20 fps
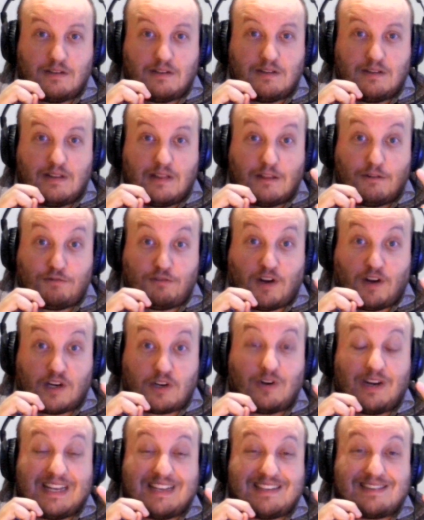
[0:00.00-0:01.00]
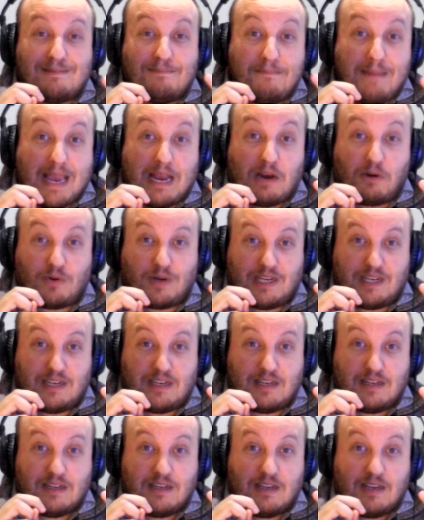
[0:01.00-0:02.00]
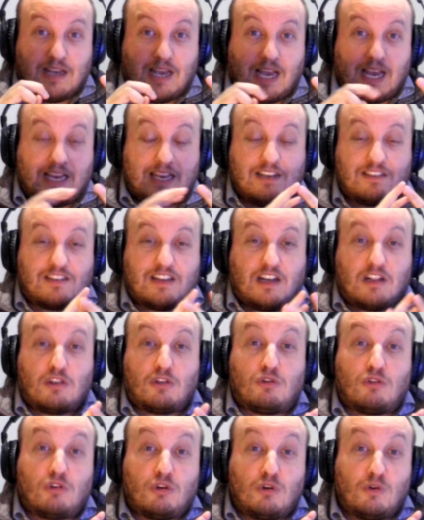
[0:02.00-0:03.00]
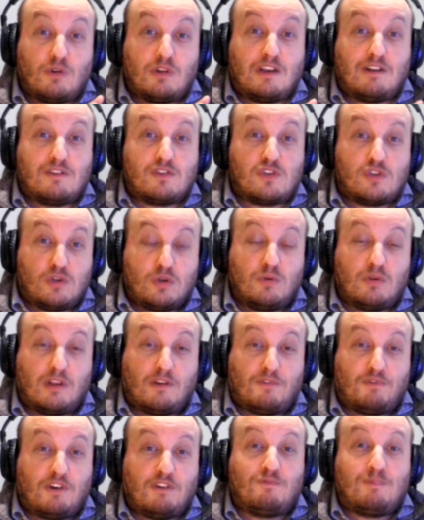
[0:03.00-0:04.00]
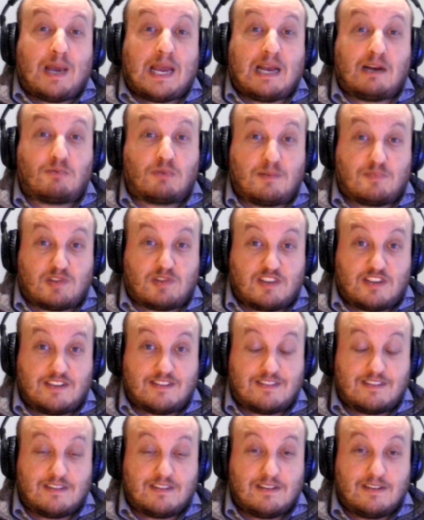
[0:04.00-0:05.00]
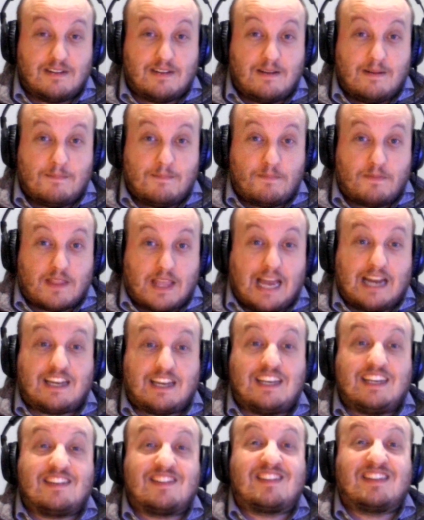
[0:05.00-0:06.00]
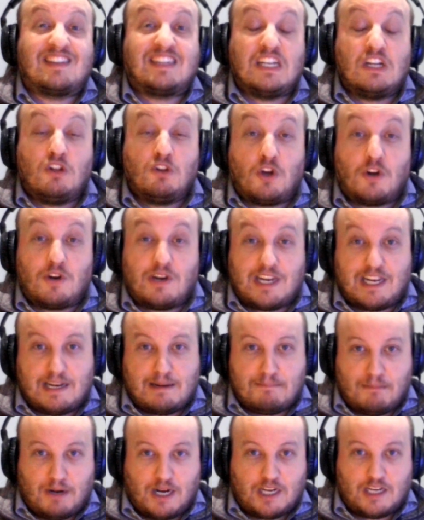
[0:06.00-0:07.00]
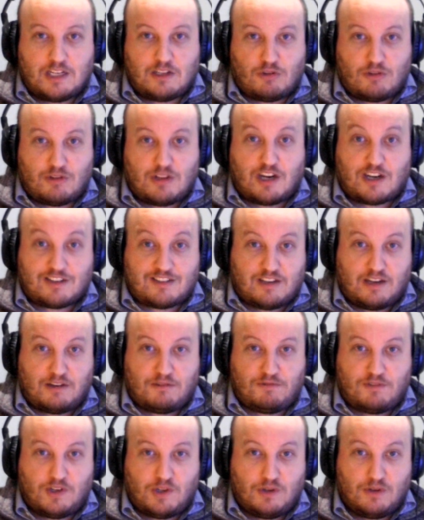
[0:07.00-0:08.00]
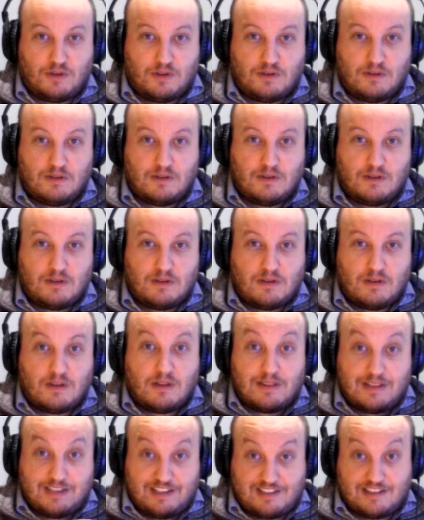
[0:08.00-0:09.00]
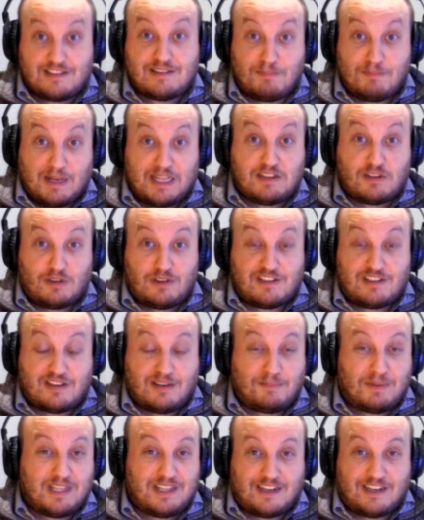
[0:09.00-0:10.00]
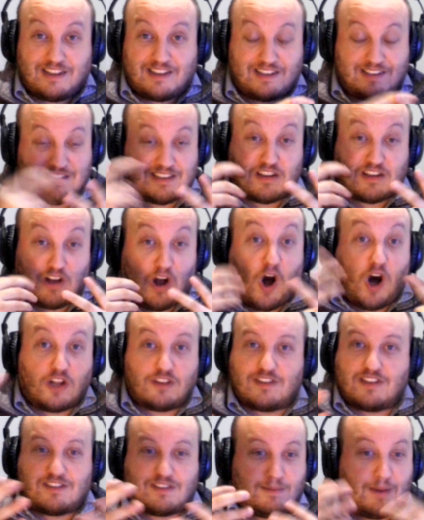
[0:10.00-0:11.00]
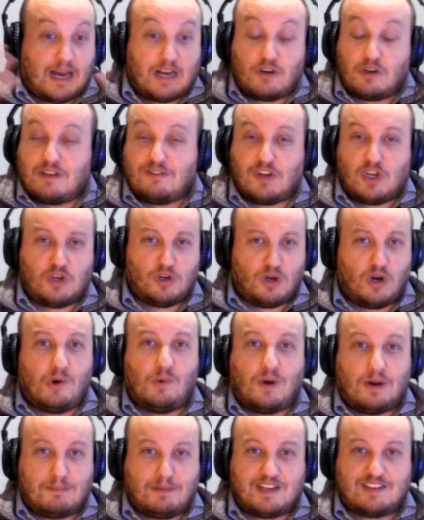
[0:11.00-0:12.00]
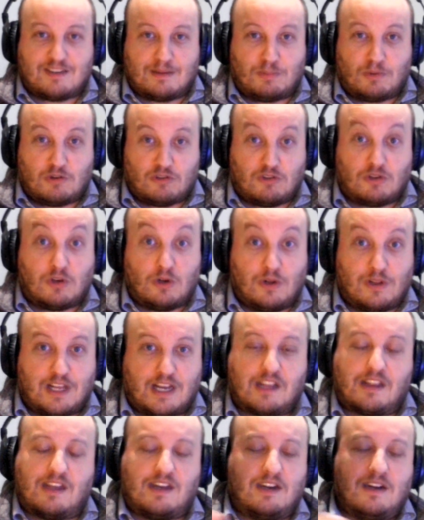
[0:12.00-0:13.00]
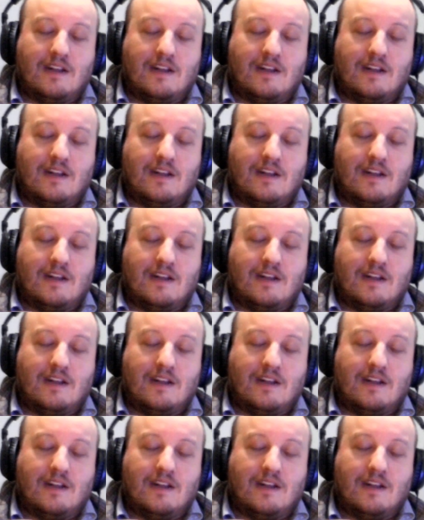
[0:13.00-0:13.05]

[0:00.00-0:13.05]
The fucker is married, and he has gone through the 2 different bankruptcies, and he's still donating money to Darksydephil. This is mental disability. This is autism. I don't even know what makes a person go like that.